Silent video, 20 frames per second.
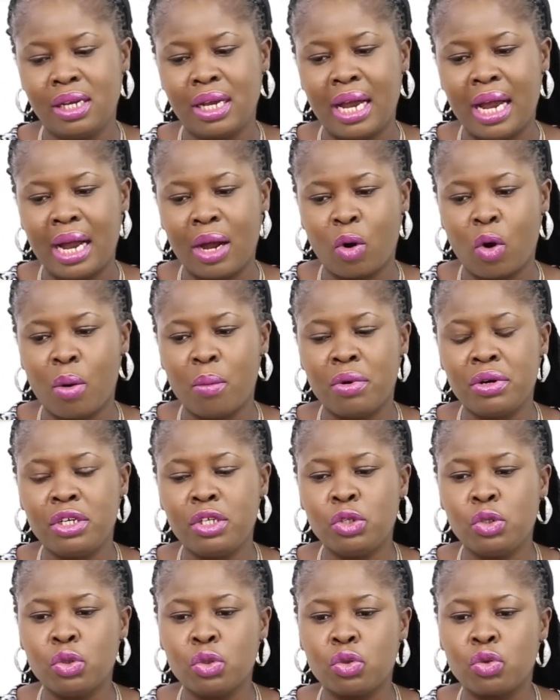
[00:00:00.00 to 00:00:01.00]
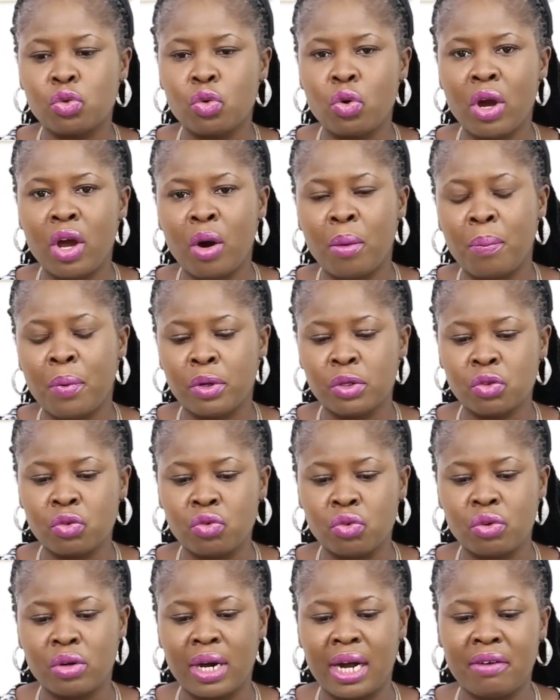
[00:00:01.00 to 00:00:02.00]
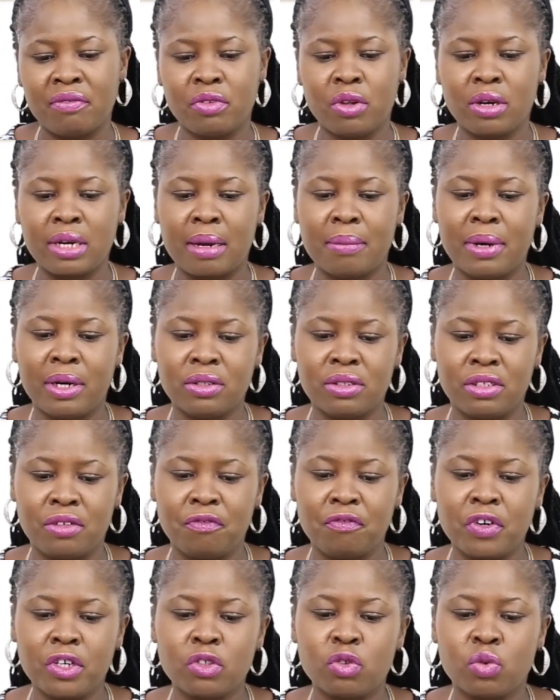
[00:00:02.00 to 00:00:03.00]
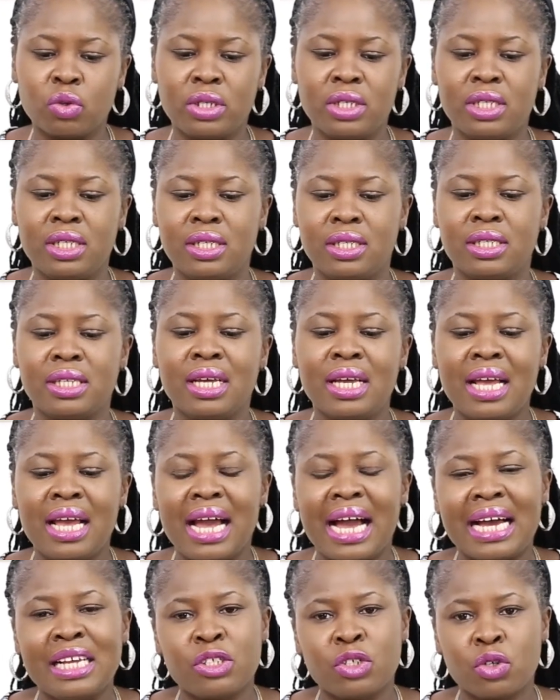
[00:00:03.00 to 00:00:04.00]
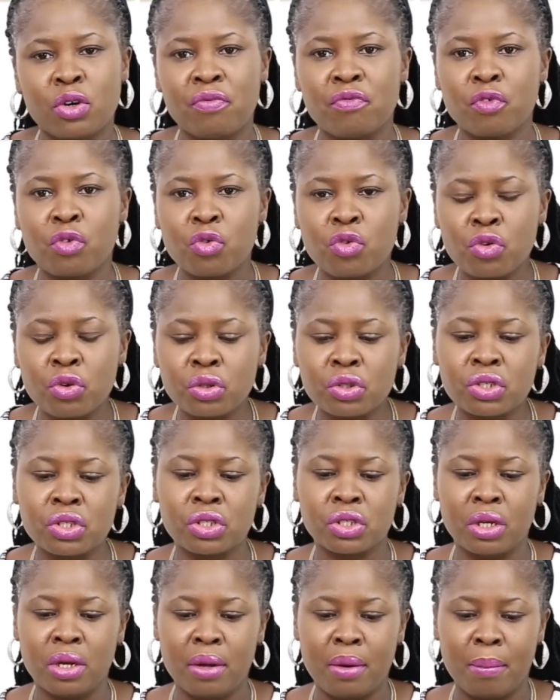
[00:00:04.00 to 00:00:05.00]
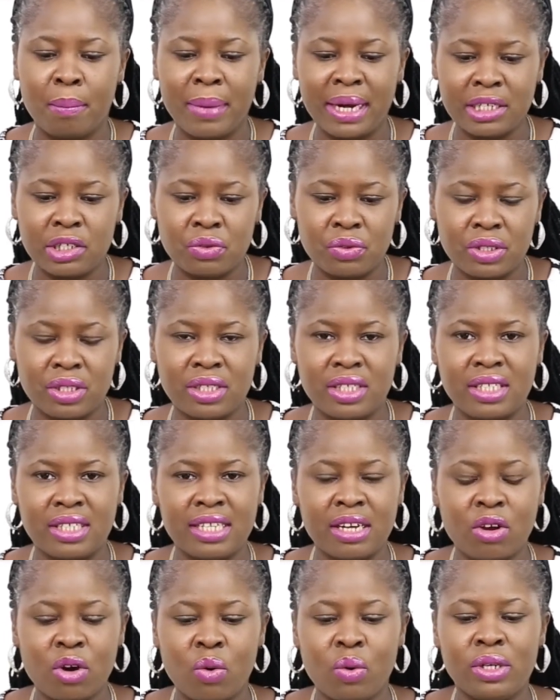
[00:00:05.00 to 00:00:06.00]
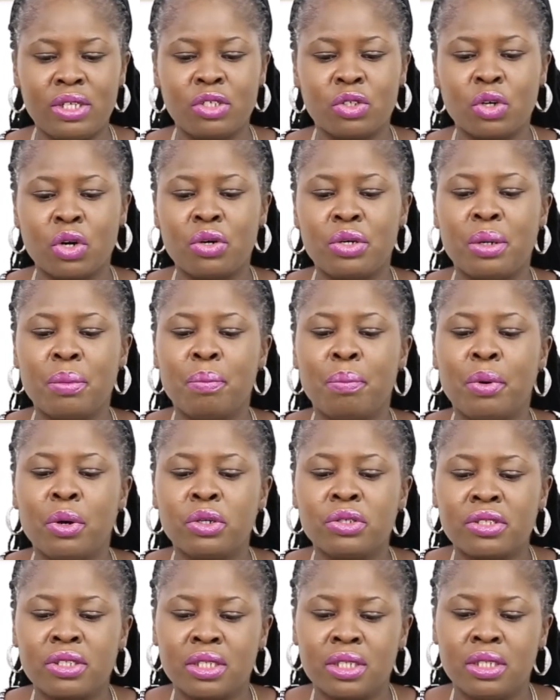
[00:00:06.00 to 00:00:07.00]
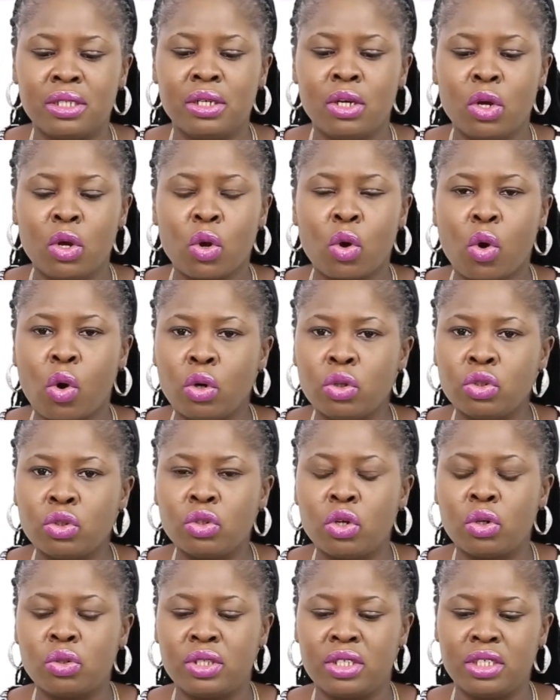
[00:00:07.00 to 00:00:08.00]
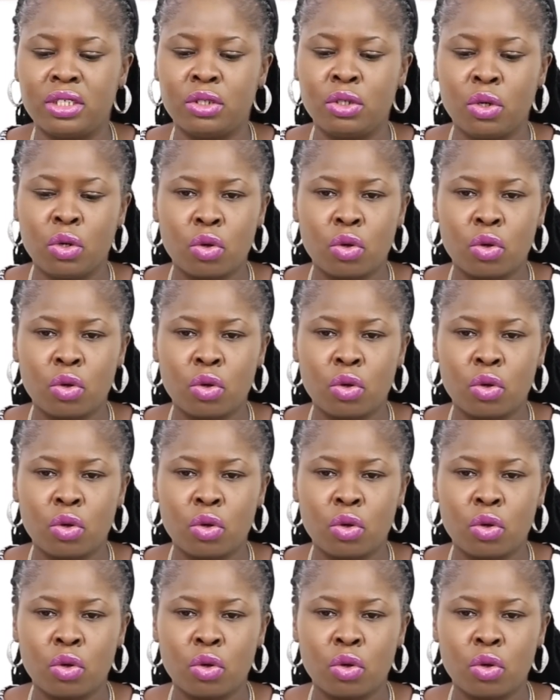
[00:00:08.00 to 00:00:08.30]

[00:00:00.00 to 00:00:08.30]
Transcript: are commonly used to help us grow. I've talked about the first one is Ansoff growth matrix. The second one is called the Boston Consulting